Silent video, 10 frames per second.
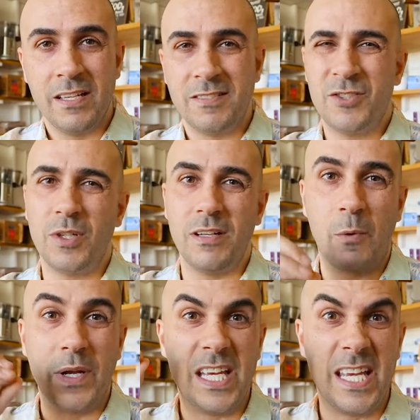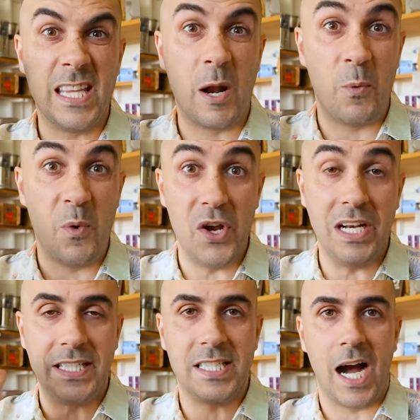sort of like when you eat that
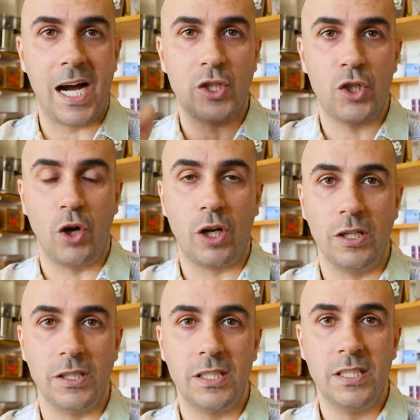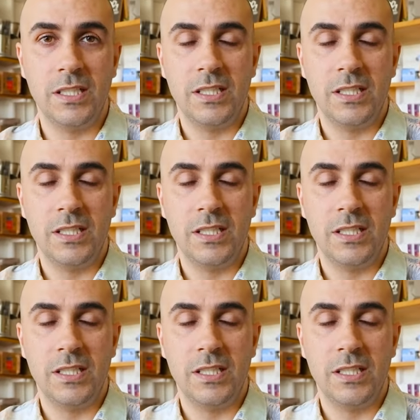really dark chocolate,